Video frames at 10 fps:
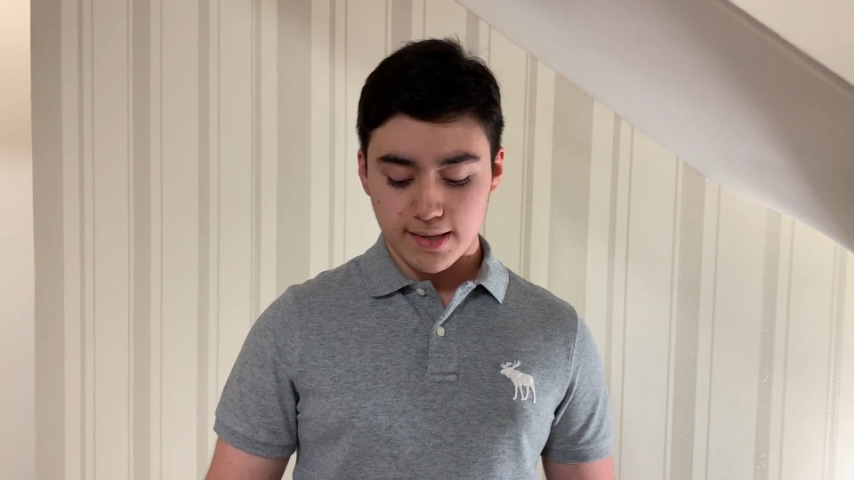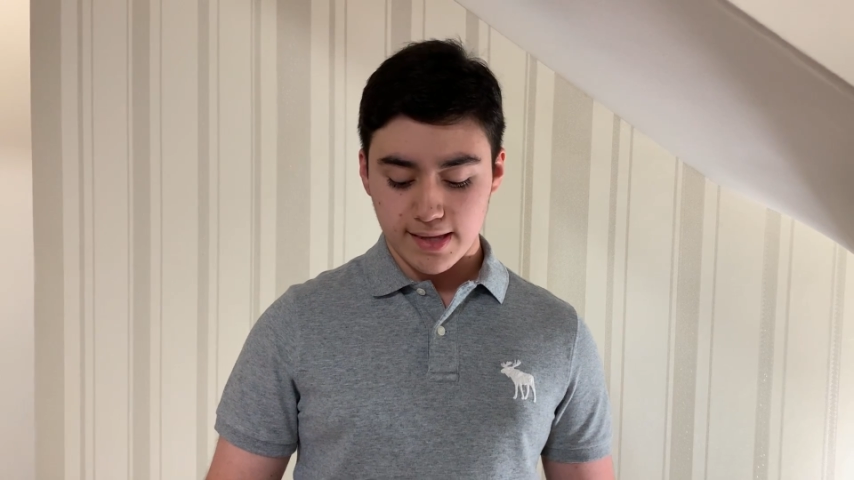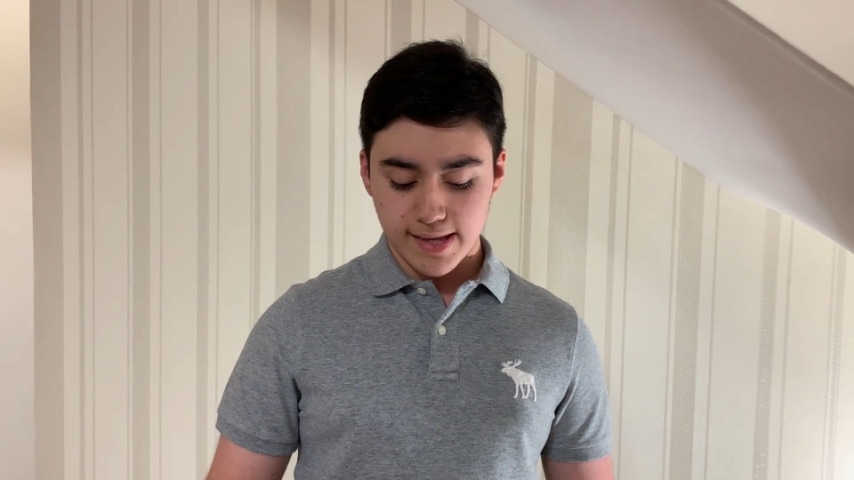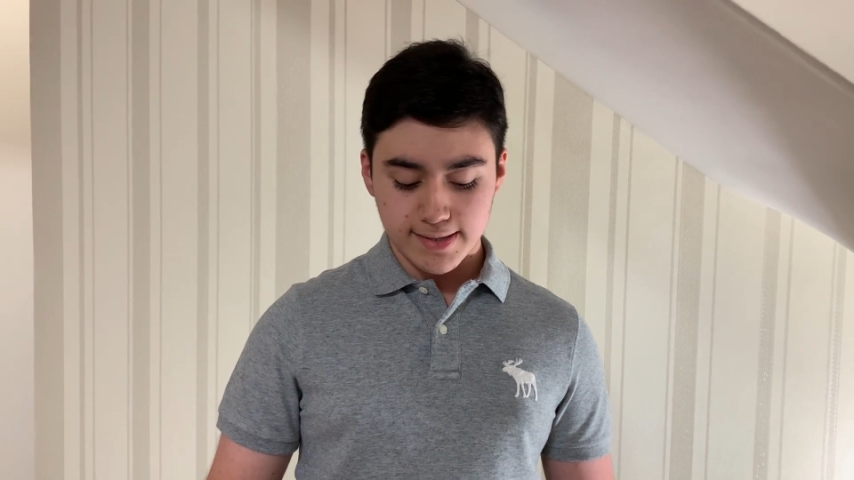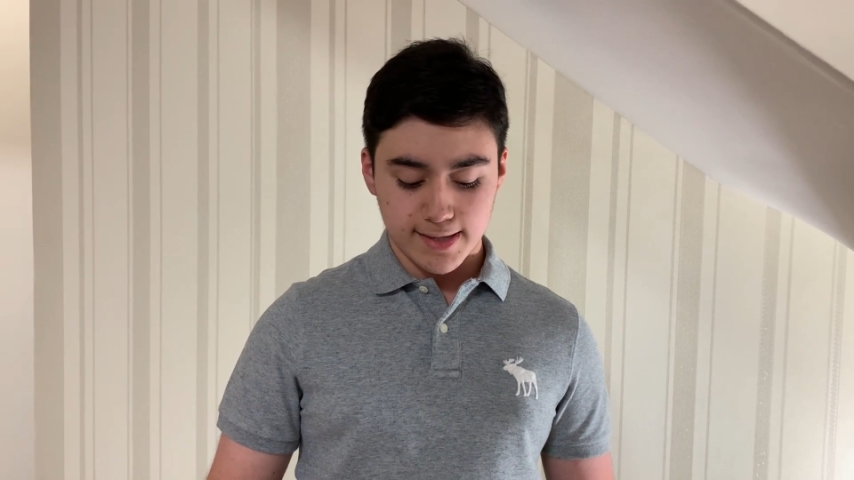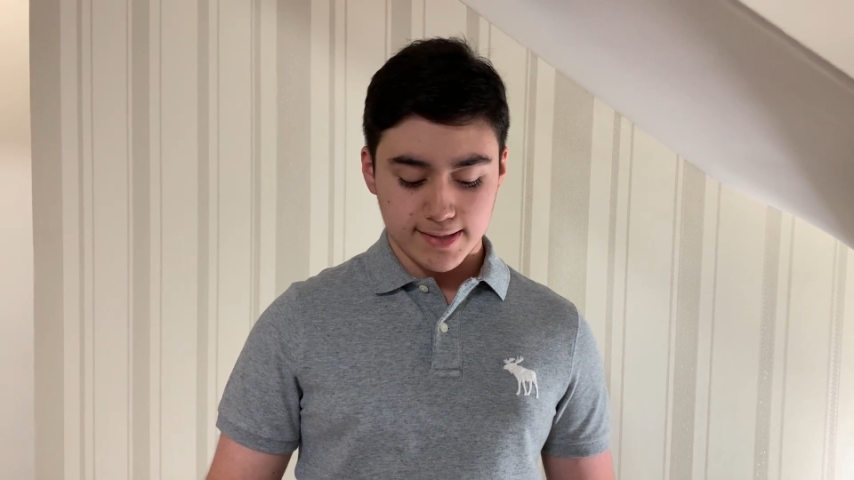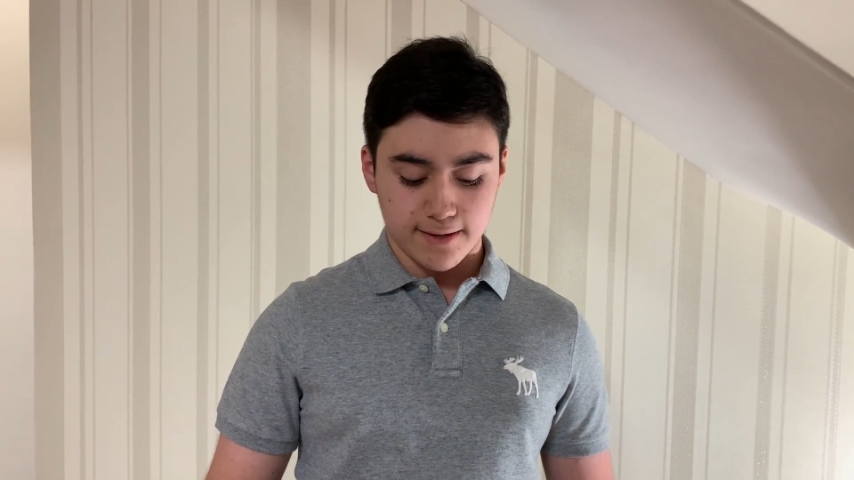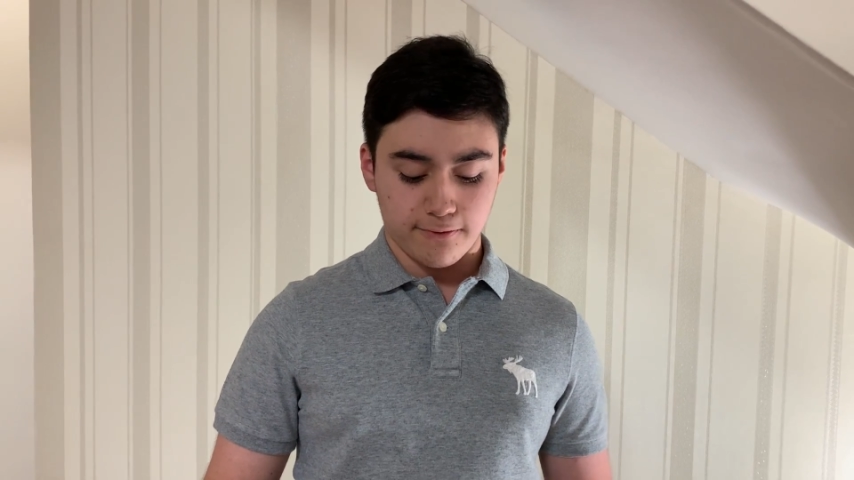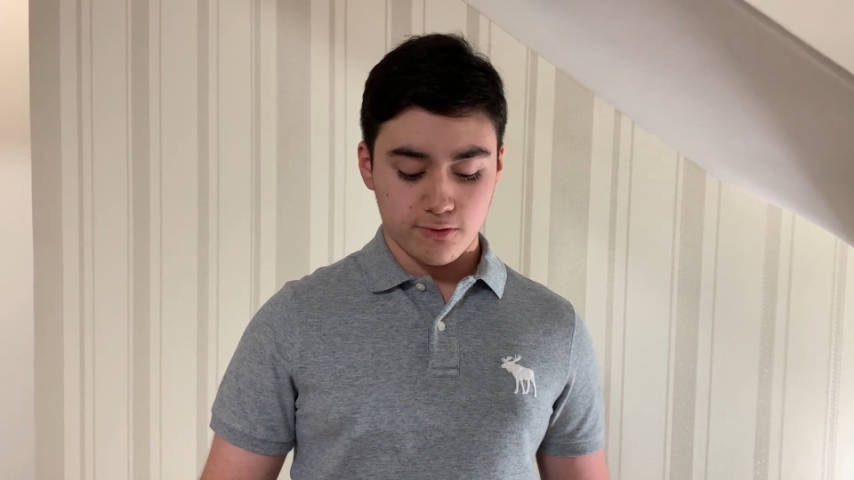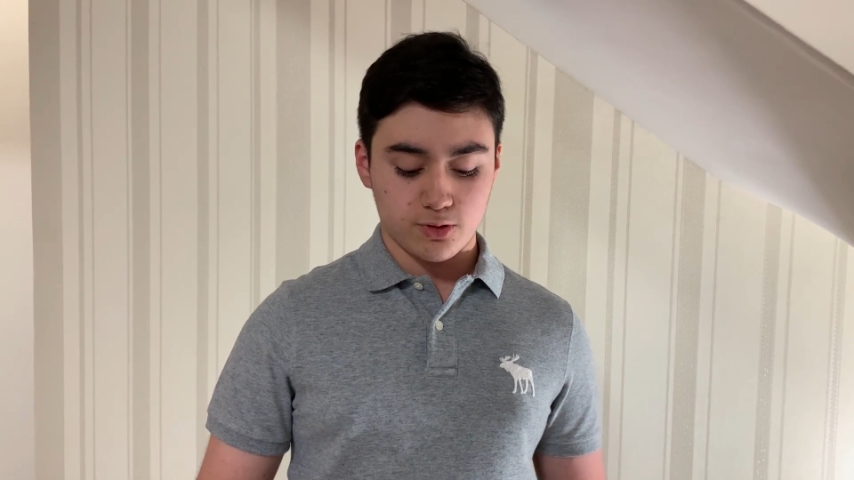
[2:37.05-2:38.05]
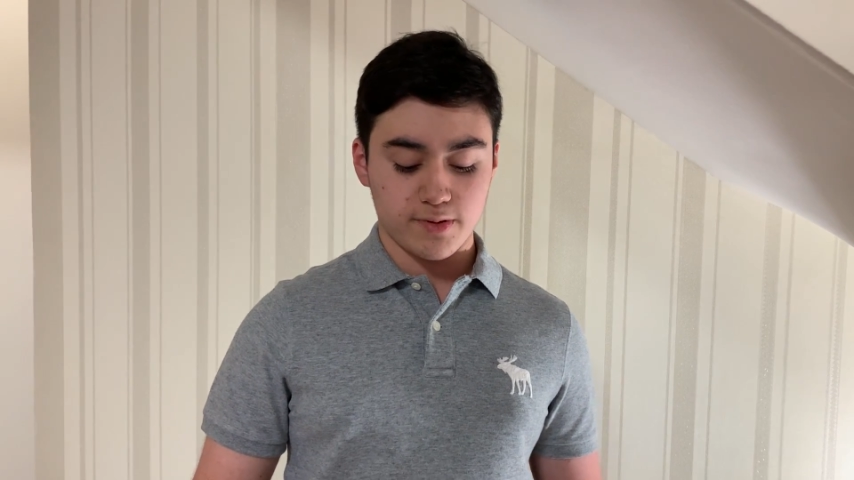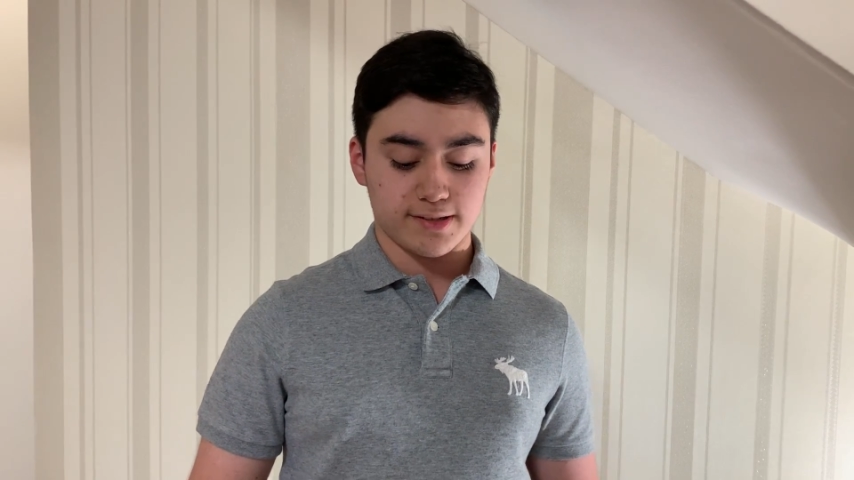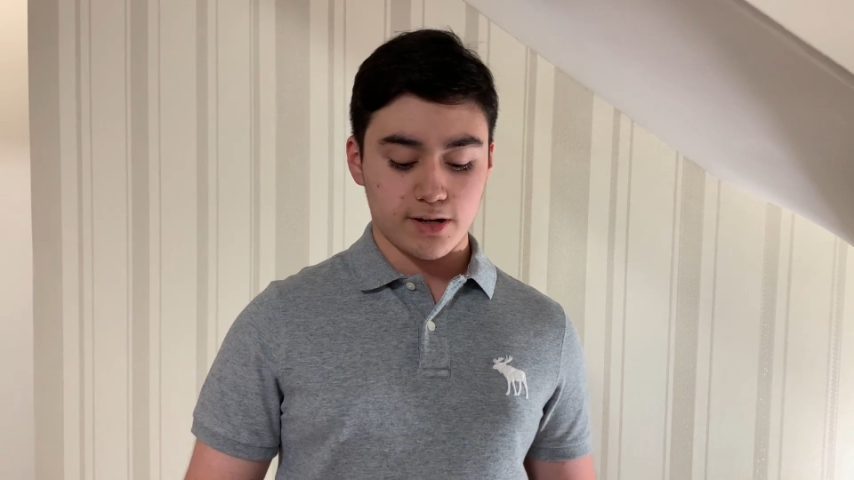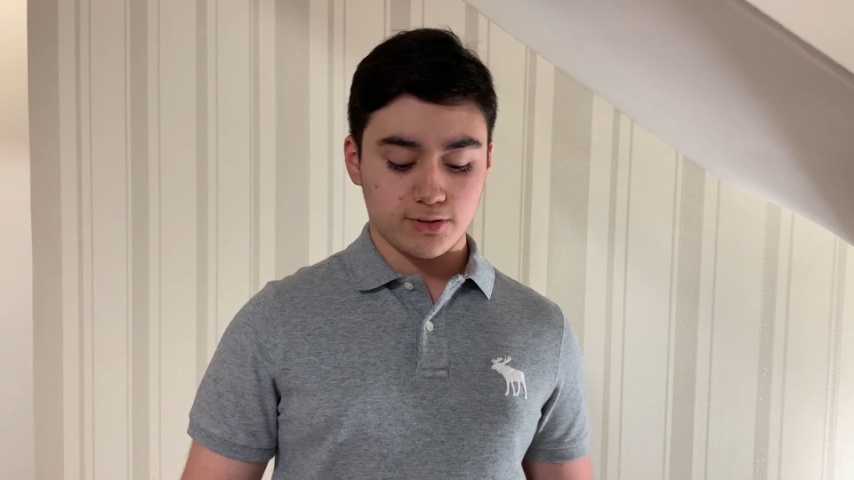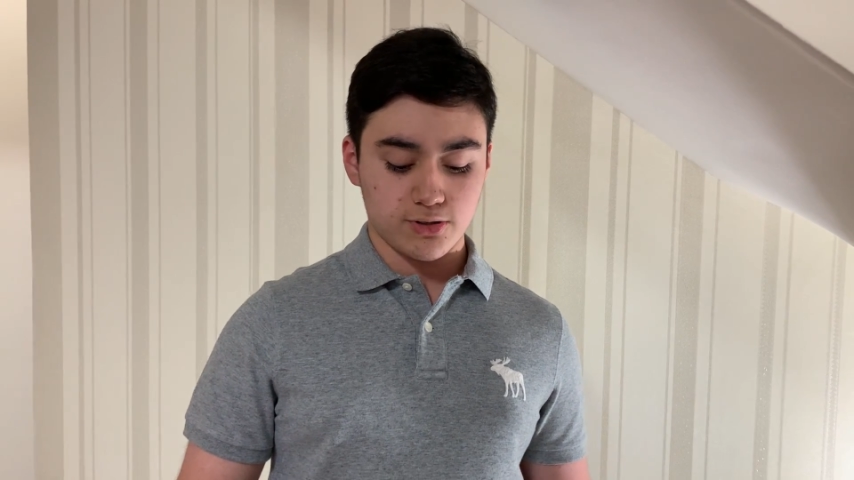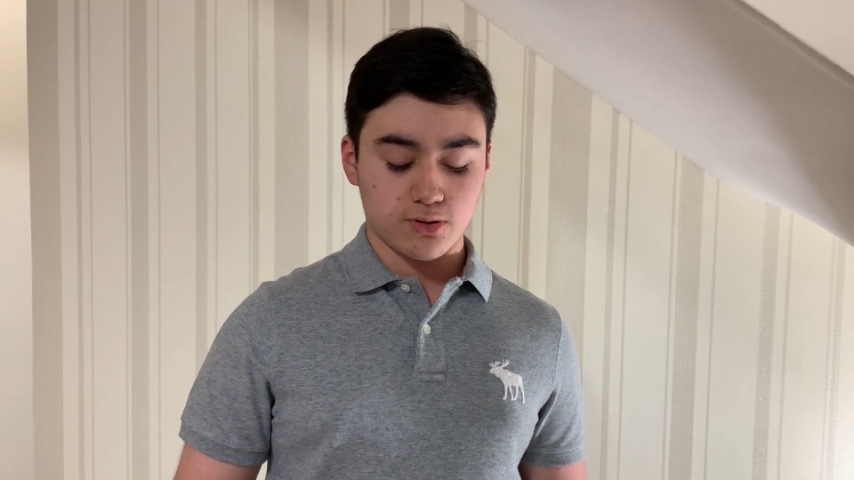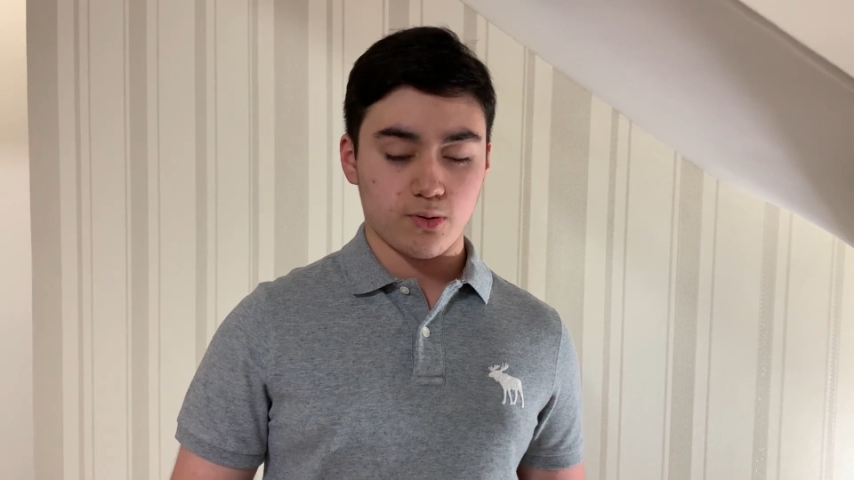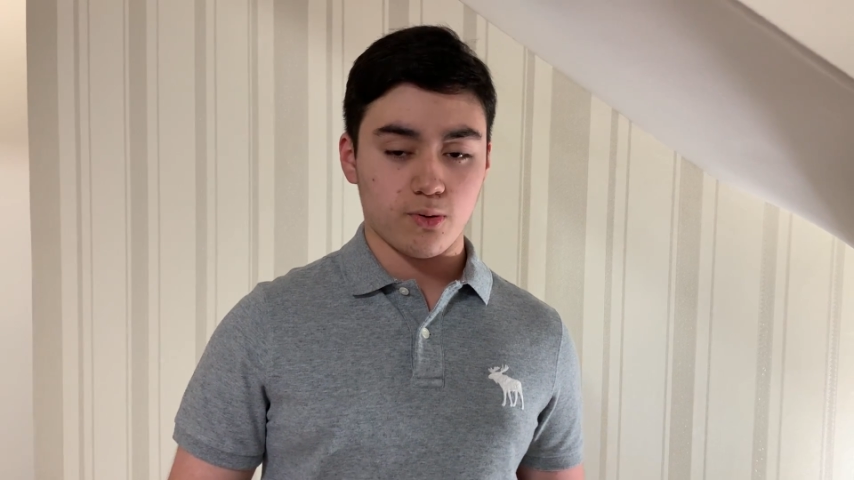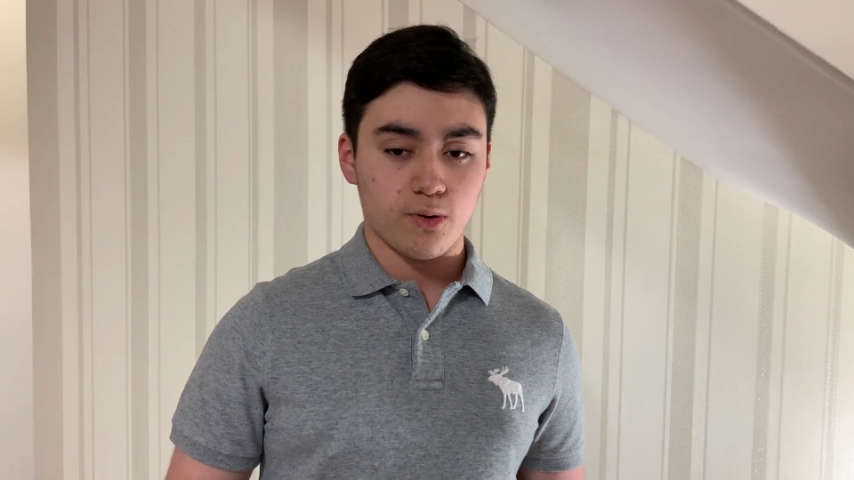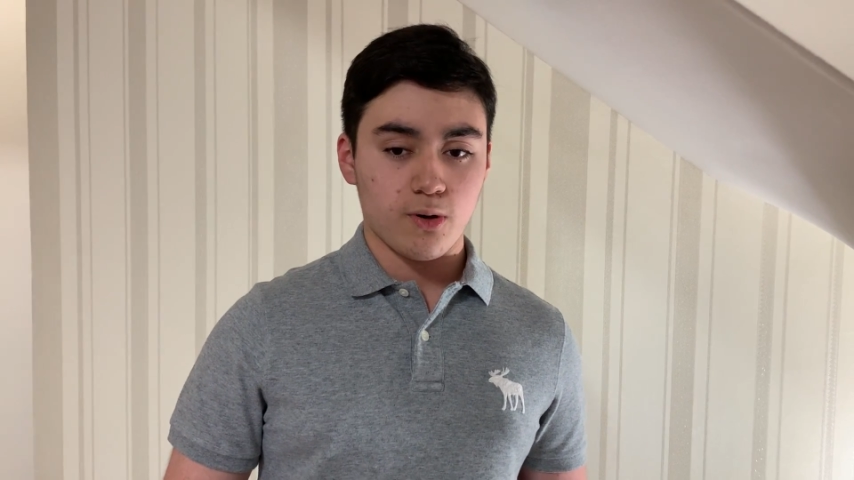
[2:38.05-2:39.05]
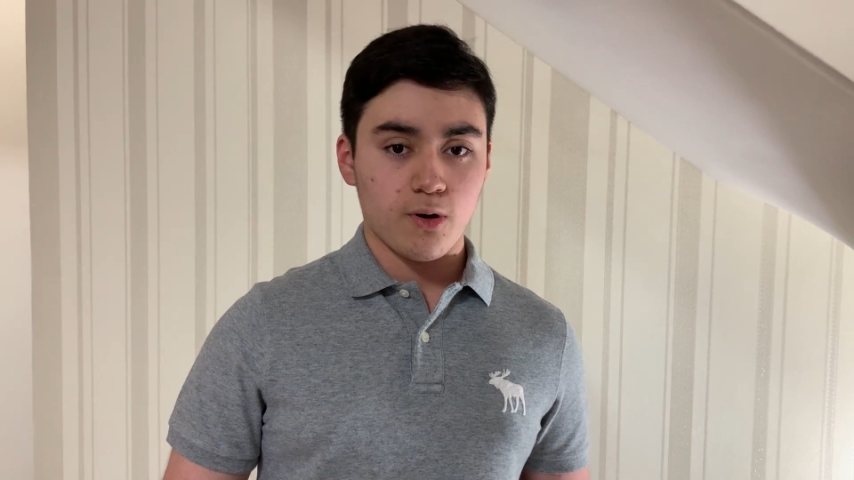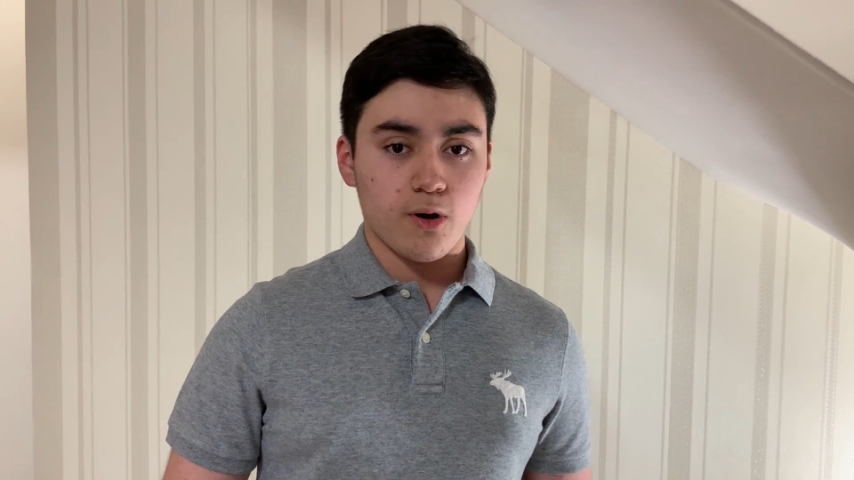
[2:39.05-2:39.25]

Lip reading: an incentive to return to school,